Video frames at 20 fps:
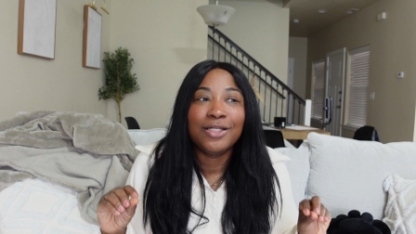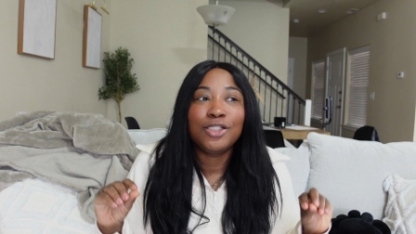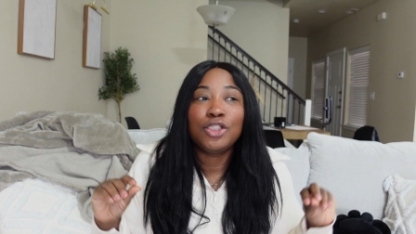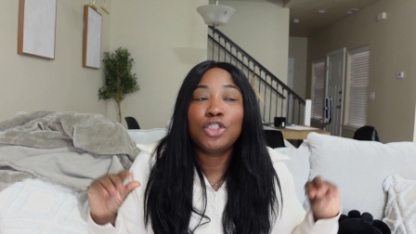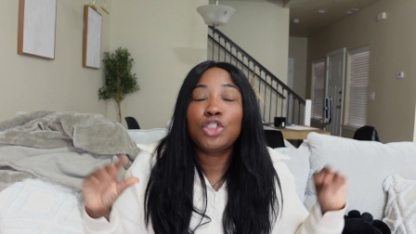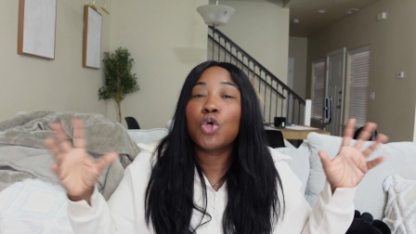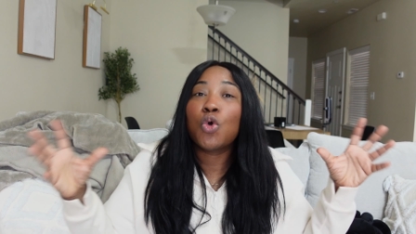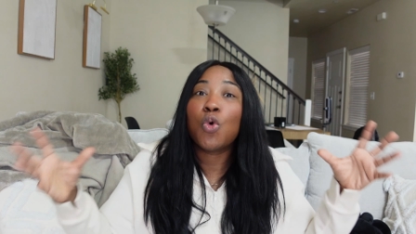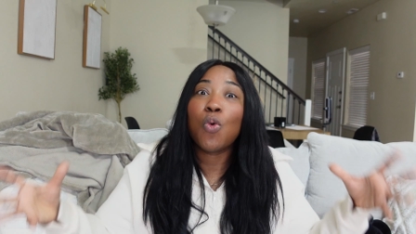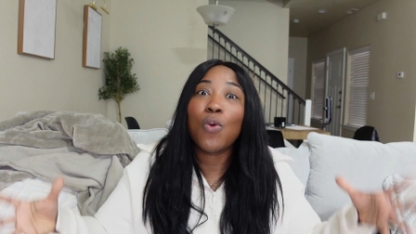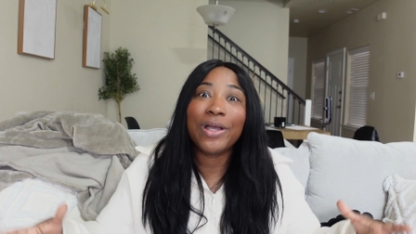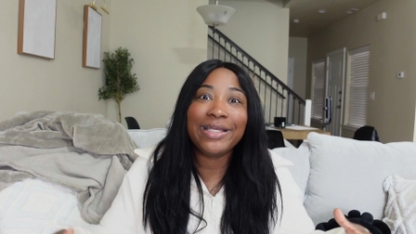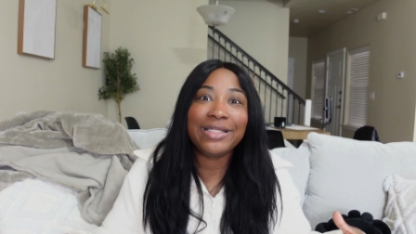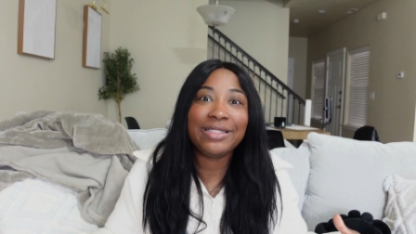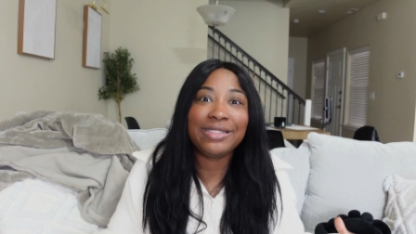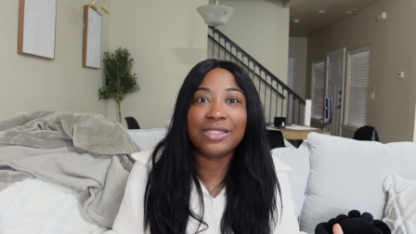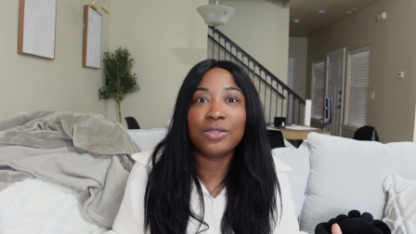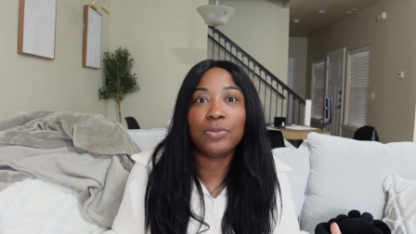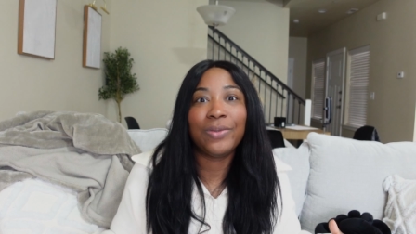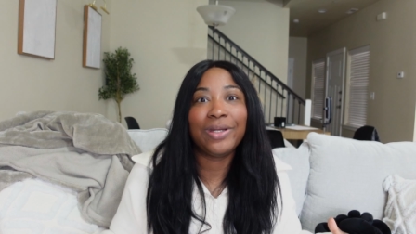
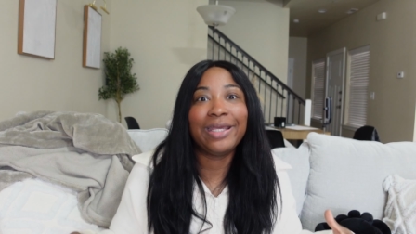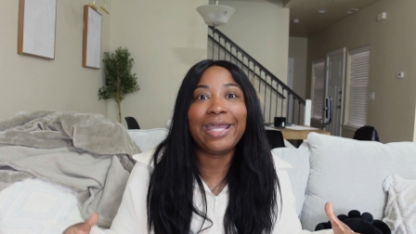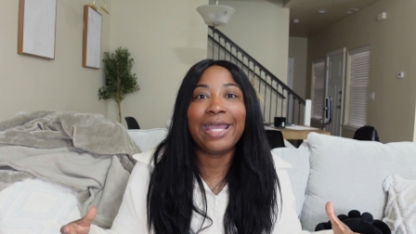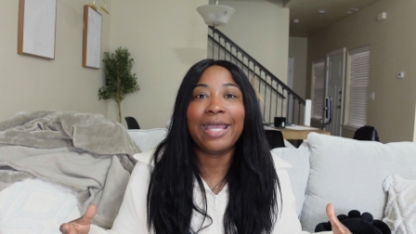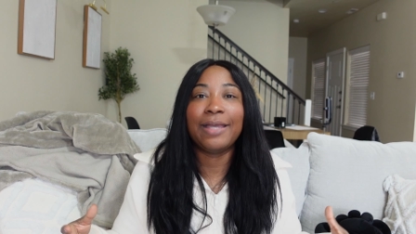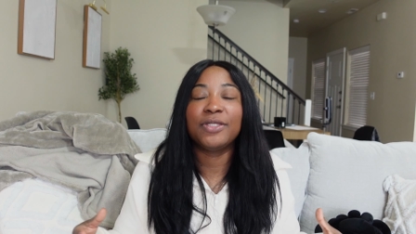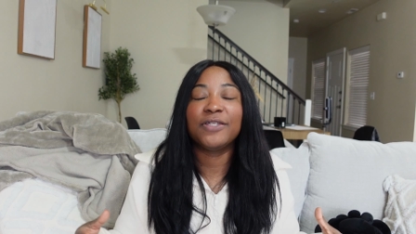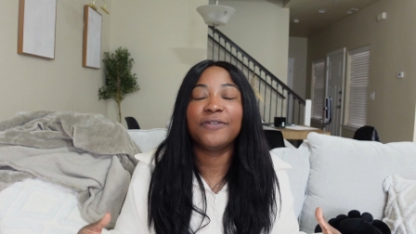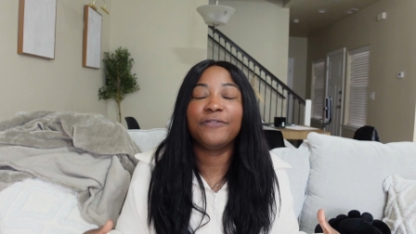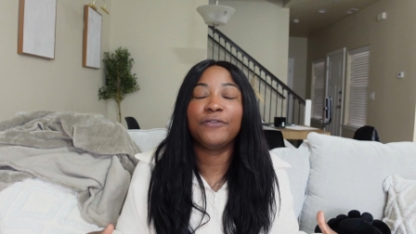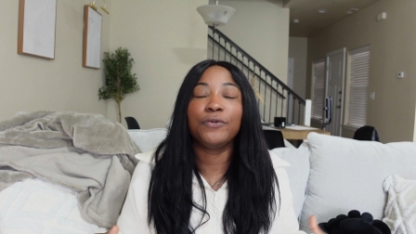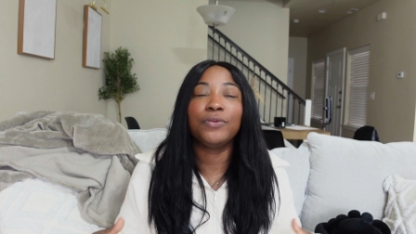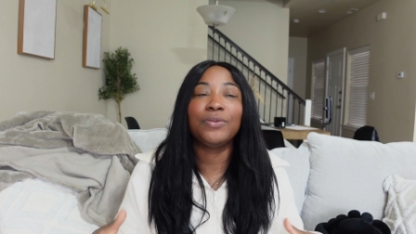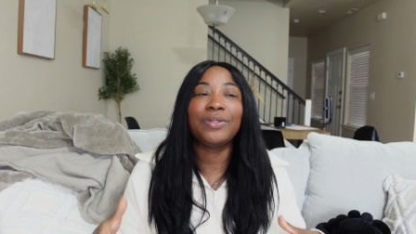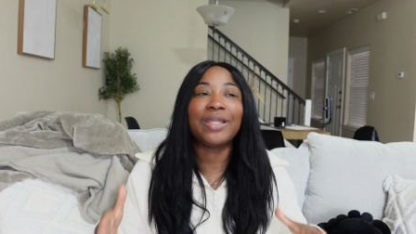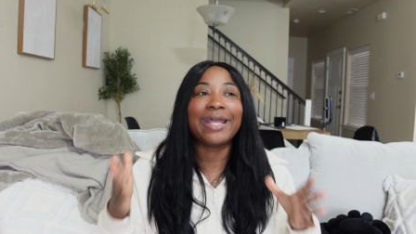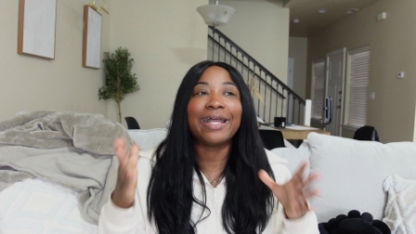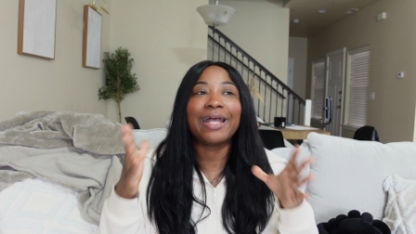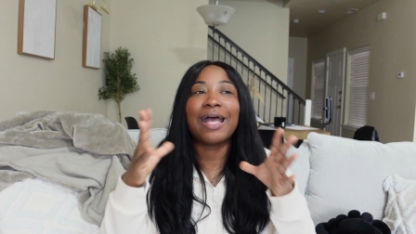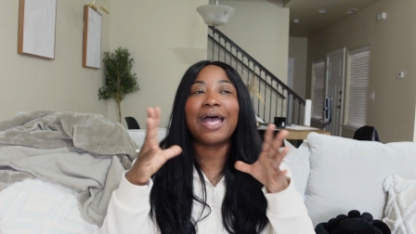choices when it came to fruit.
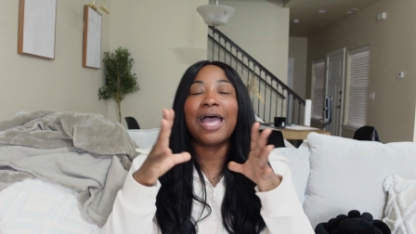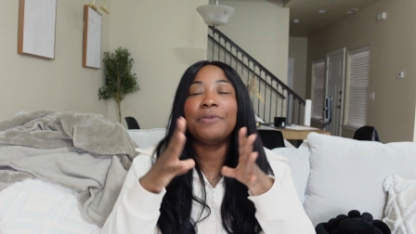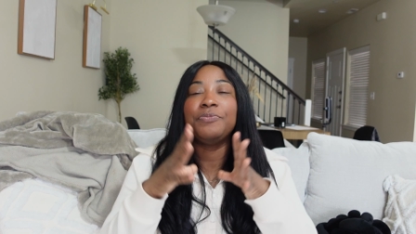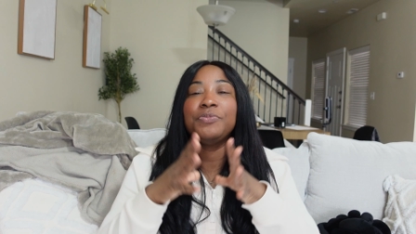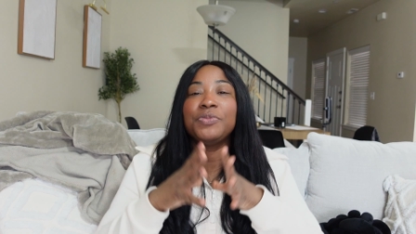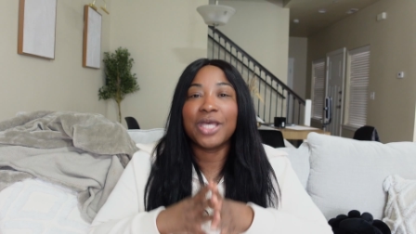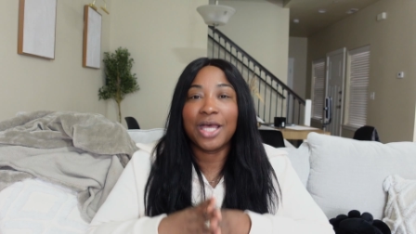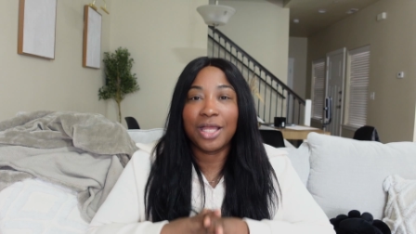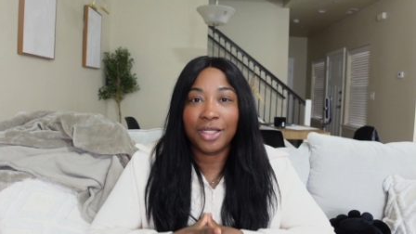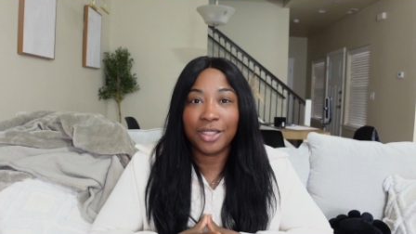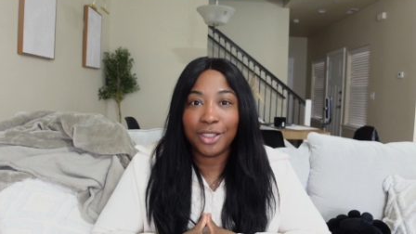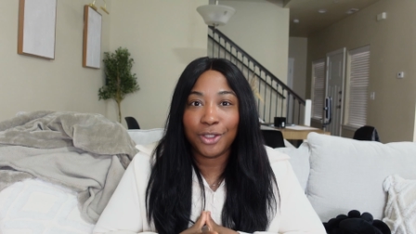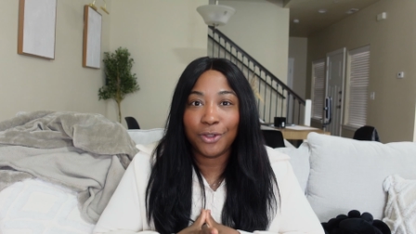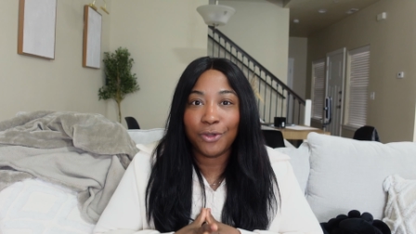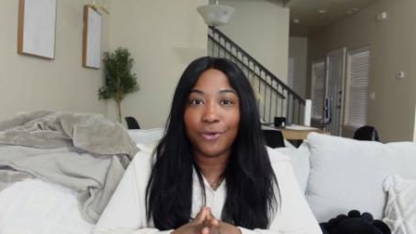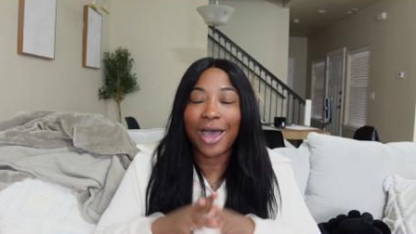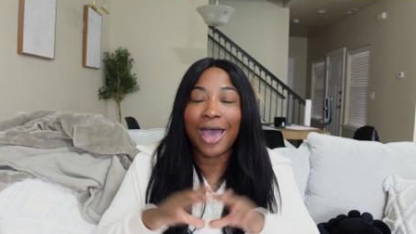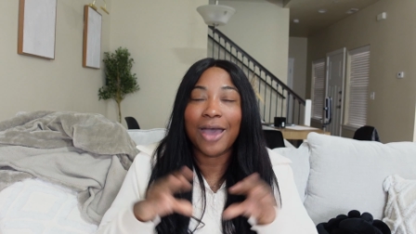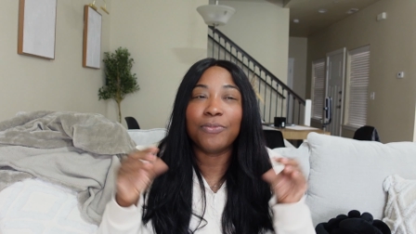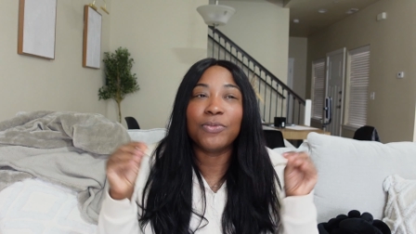Like I'm telling
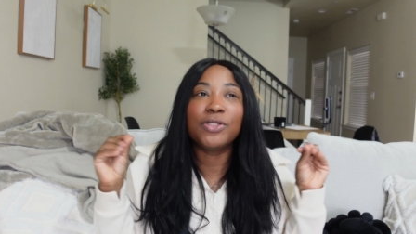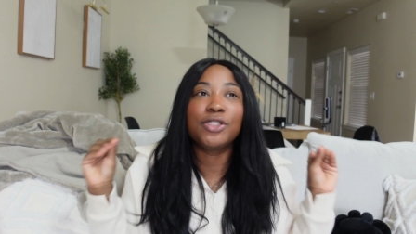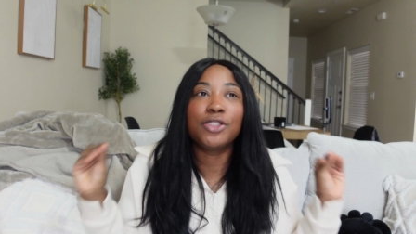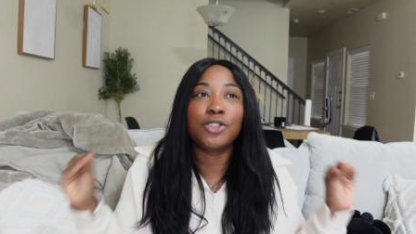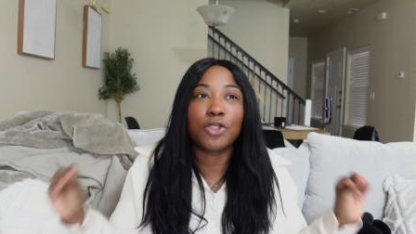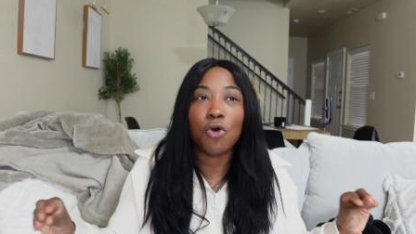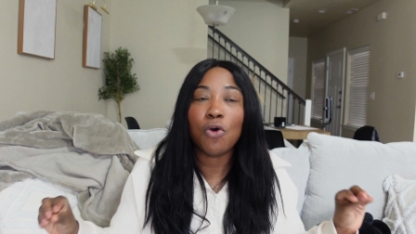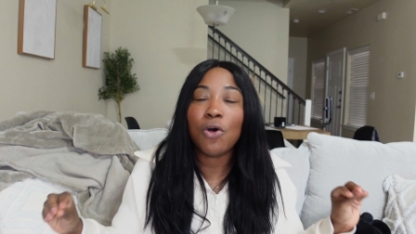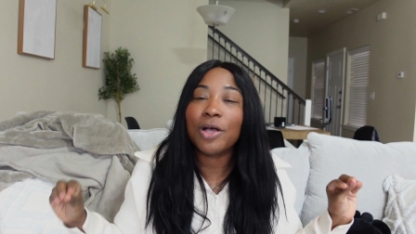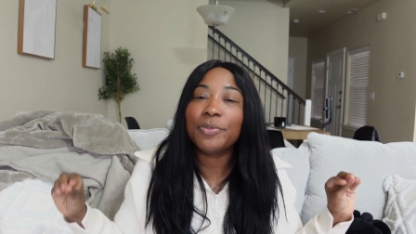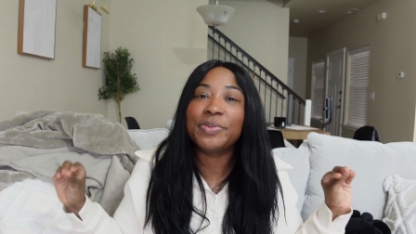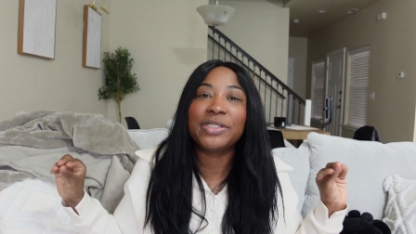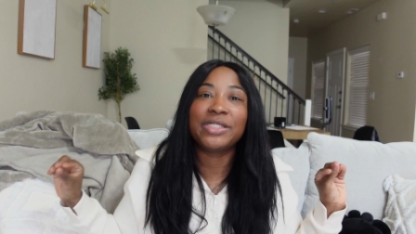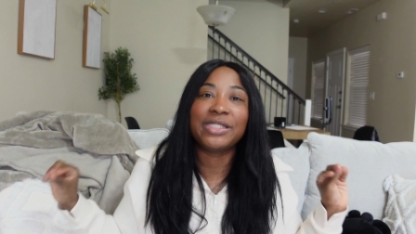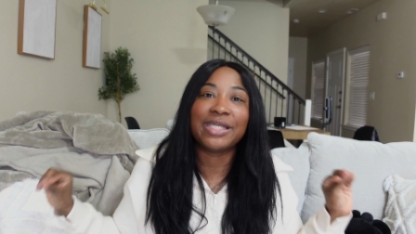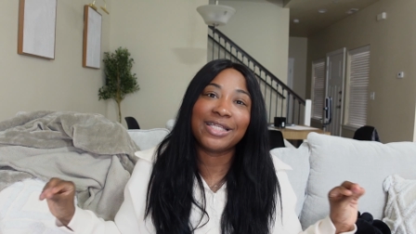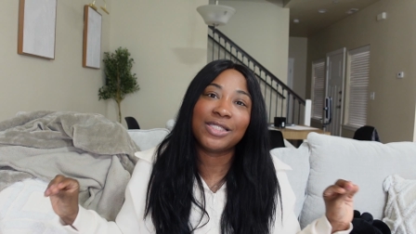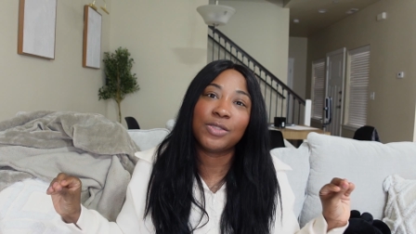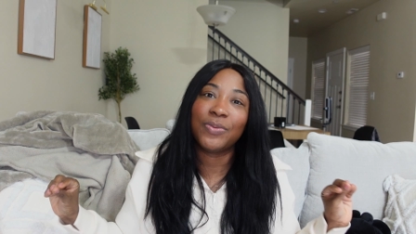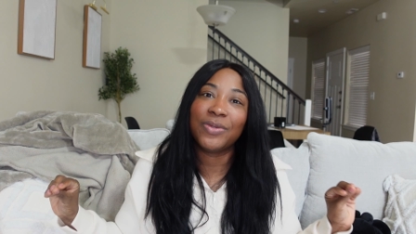you, I was so
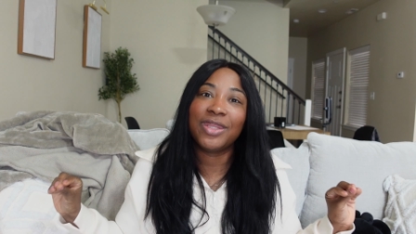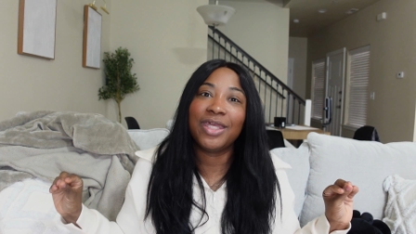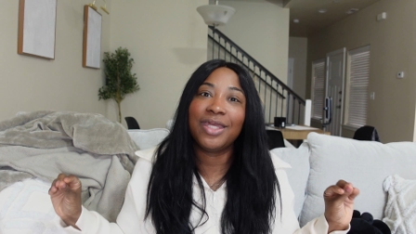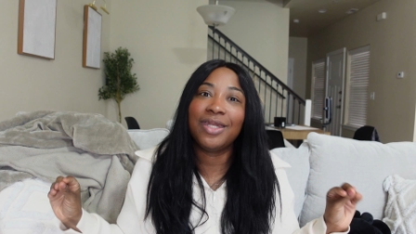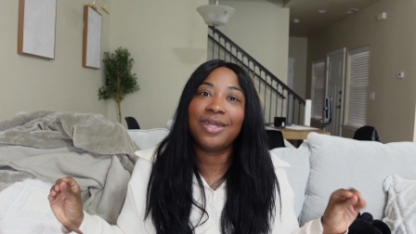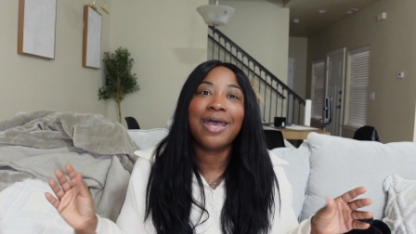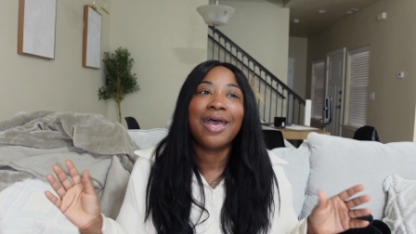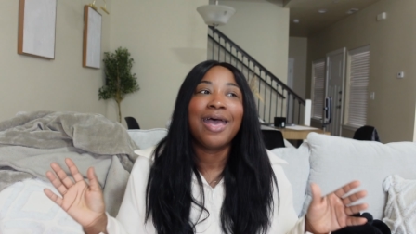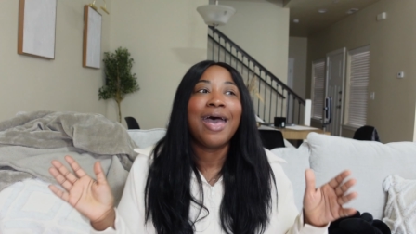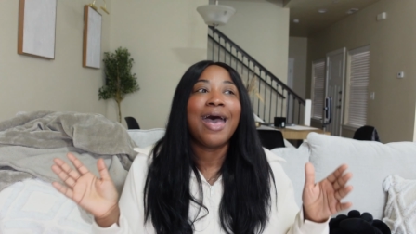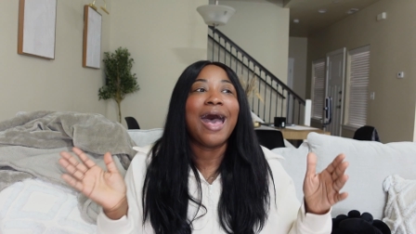obsessed with it.